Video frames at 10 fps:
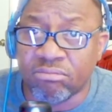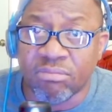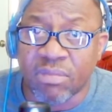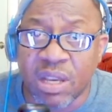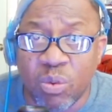
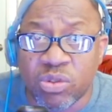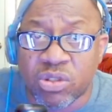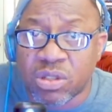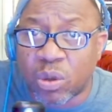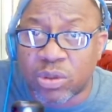he was
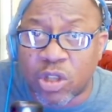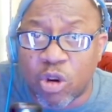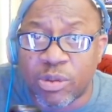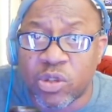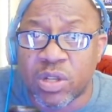so,
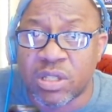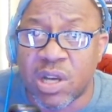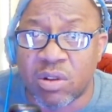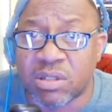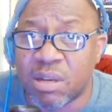but you can
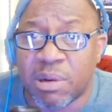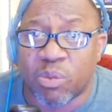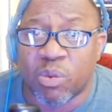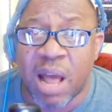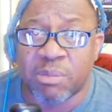tell some of them
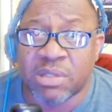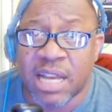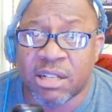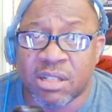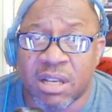rhymes
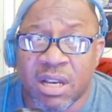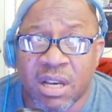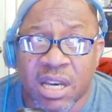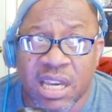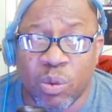that
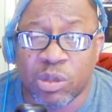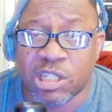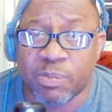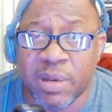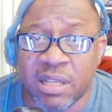he was
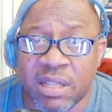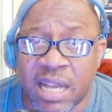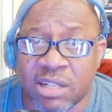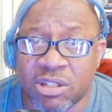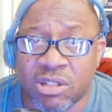spitting
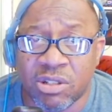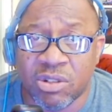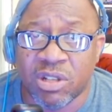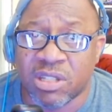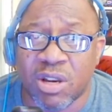that you
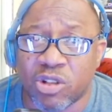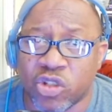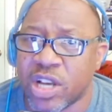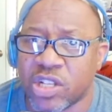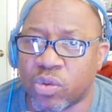could tell
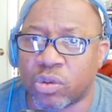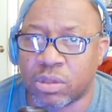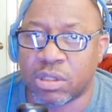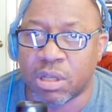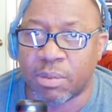Treach wrote
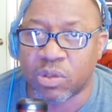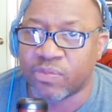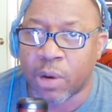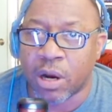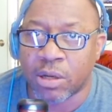some of those
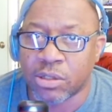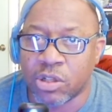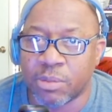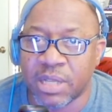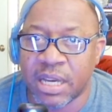bars. You
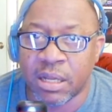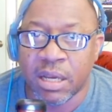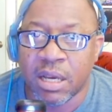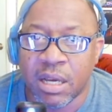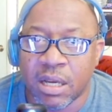know what I'm
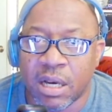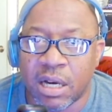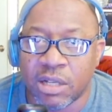saying?